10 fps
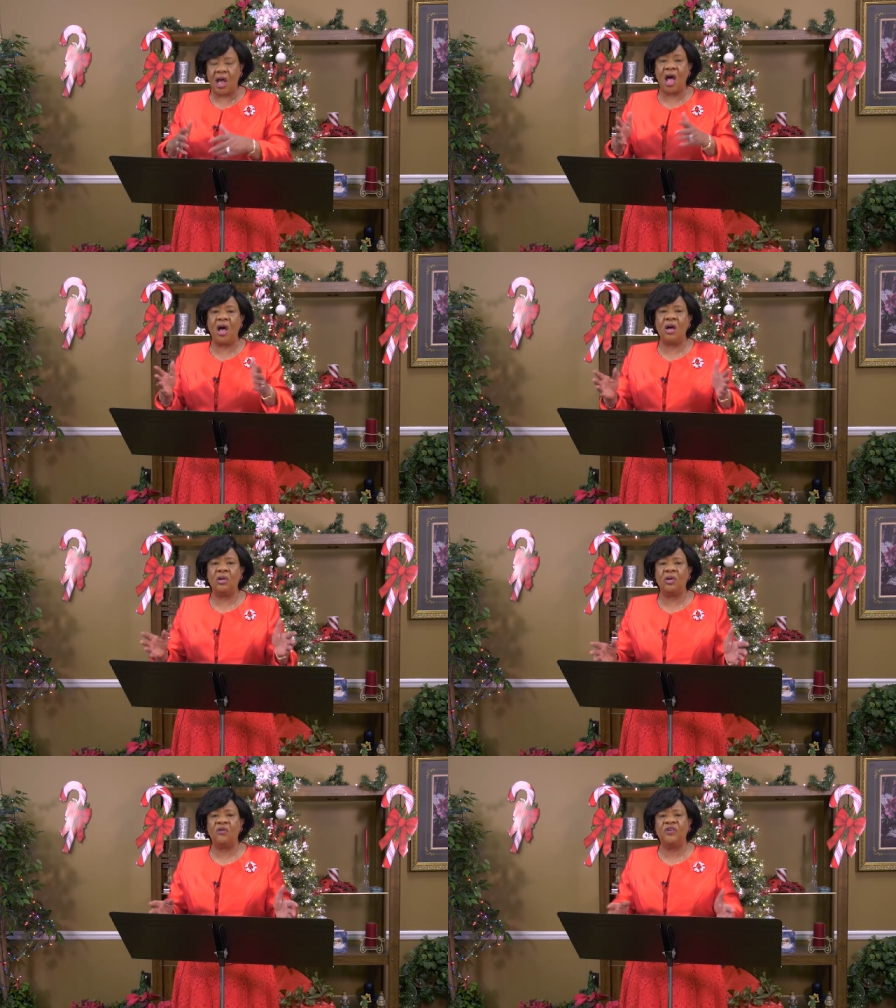
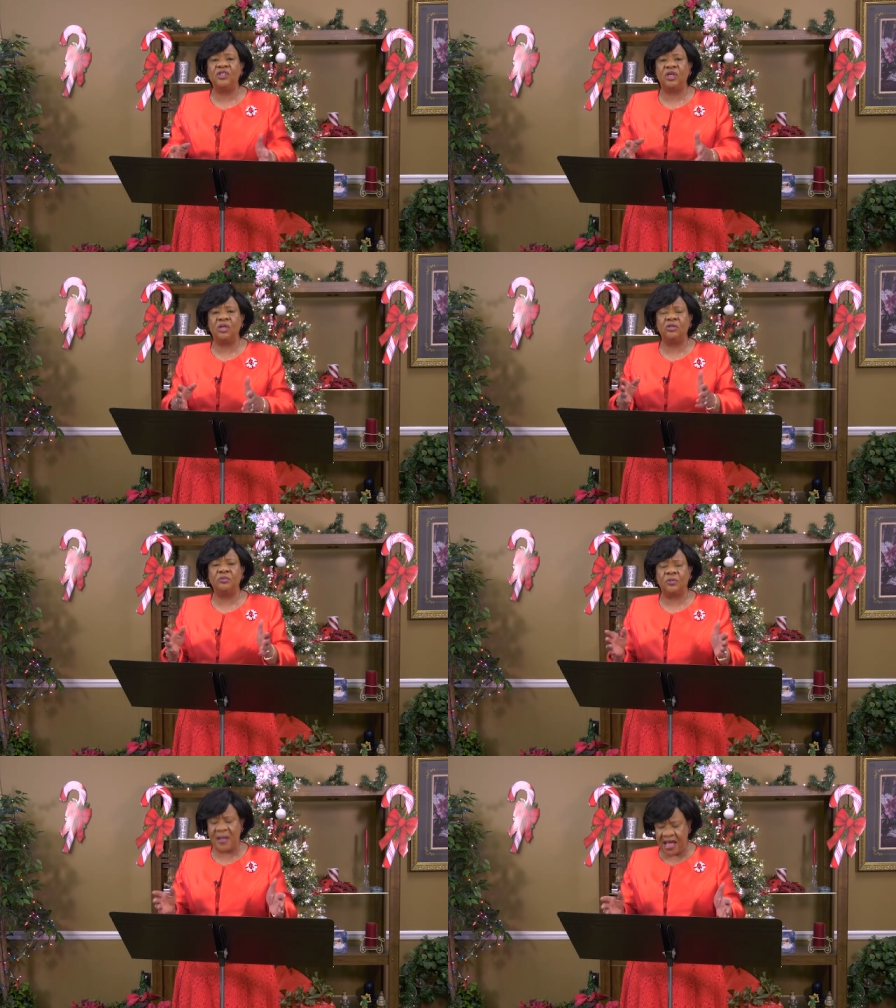all over
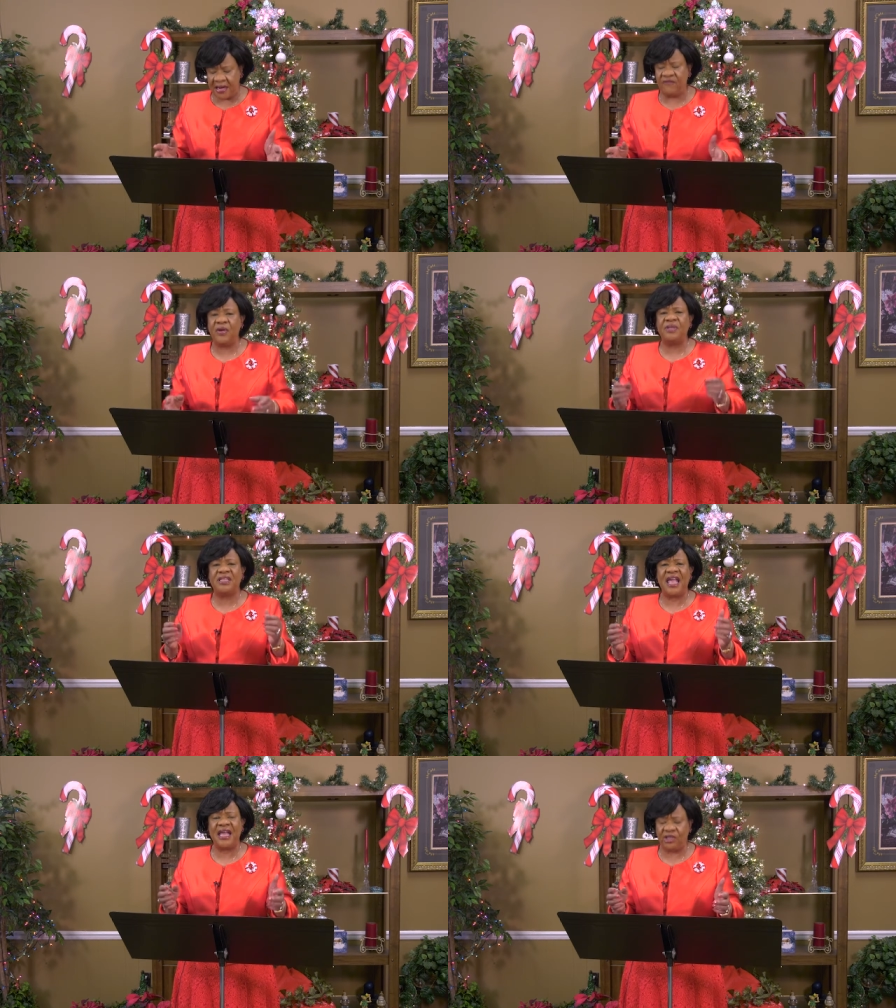Job's body from his
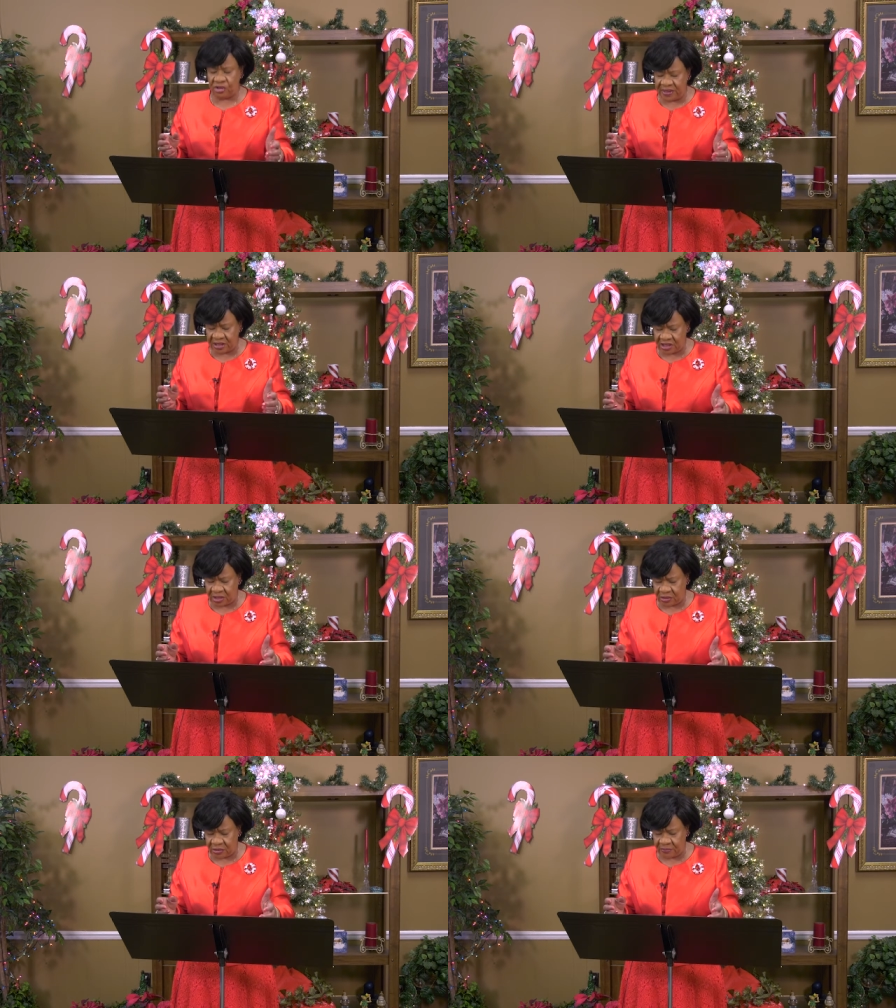head to his
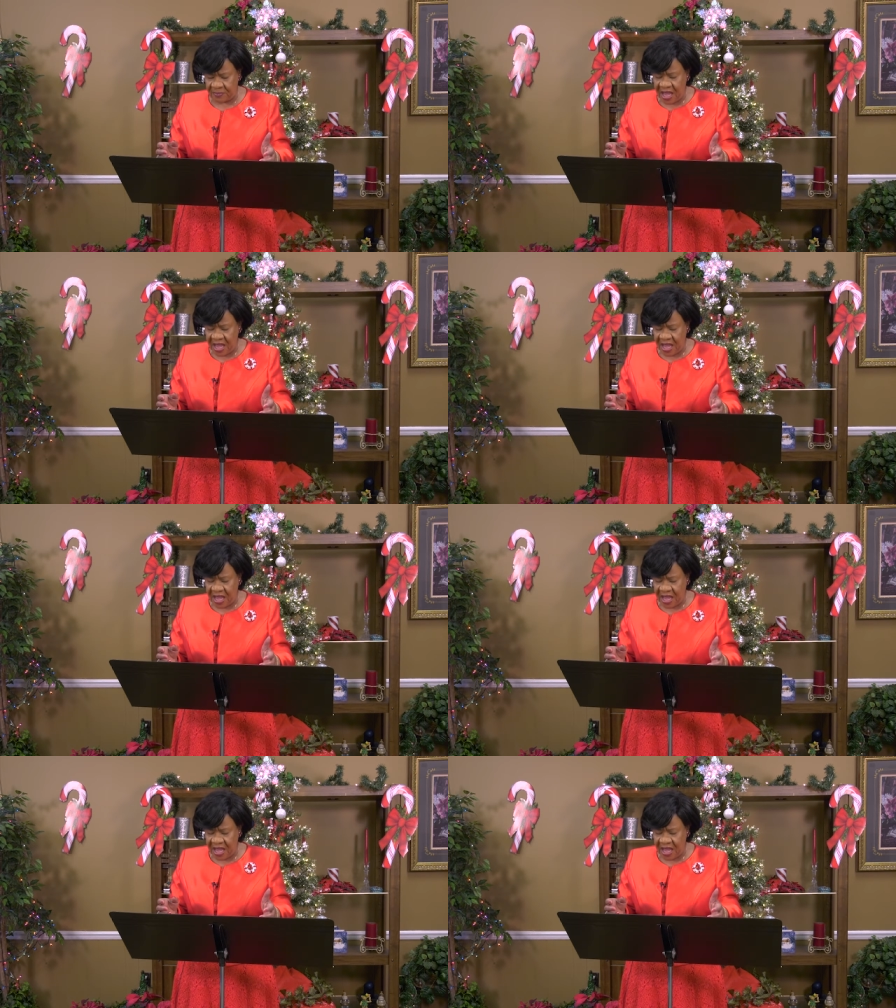toes.